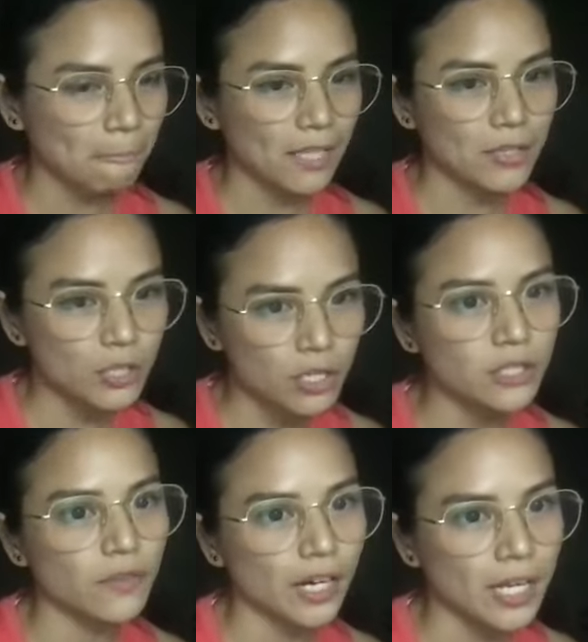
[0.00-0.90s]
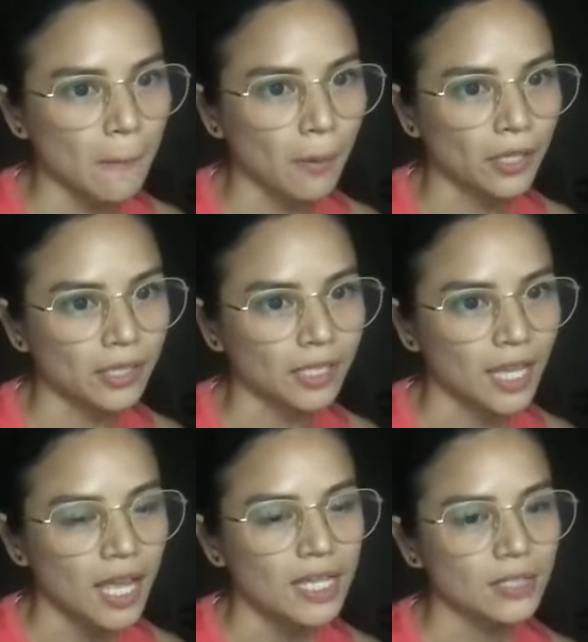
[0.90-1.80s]
So it's also very important.
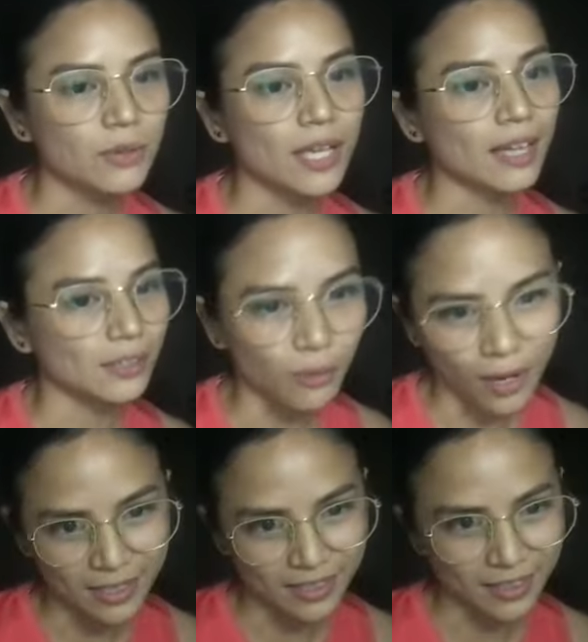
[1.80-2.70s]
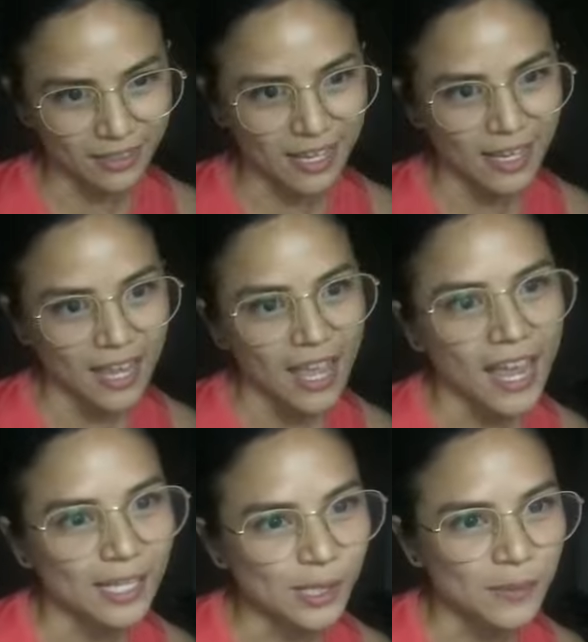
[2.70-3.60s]
So yeah, no, I did not take
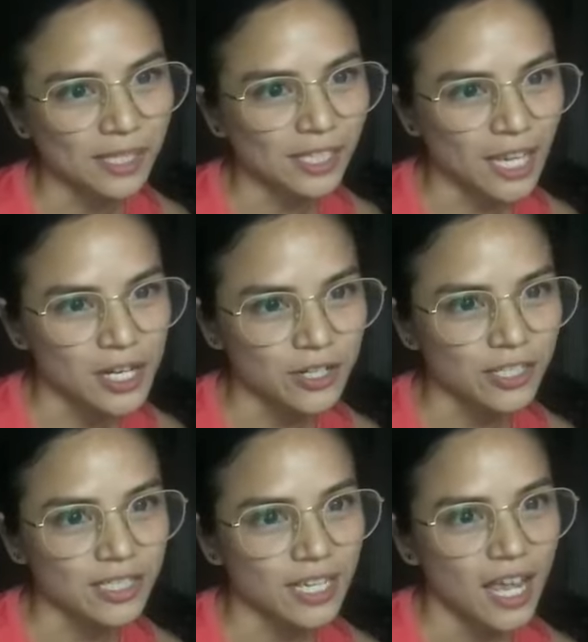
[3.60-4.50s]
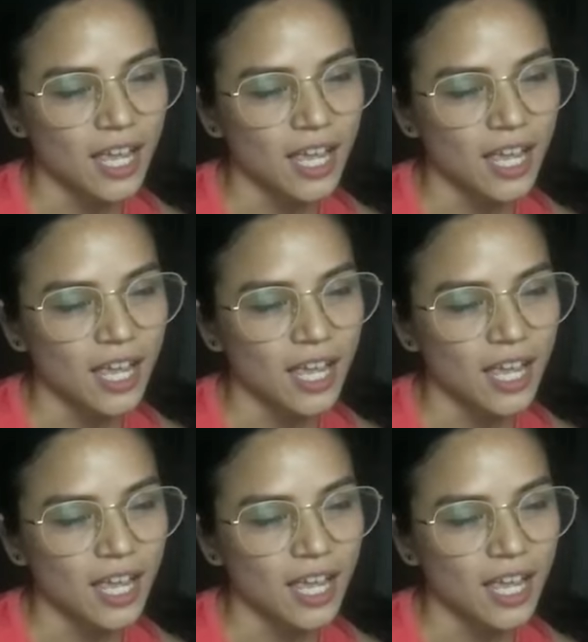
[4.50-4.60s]
any medications.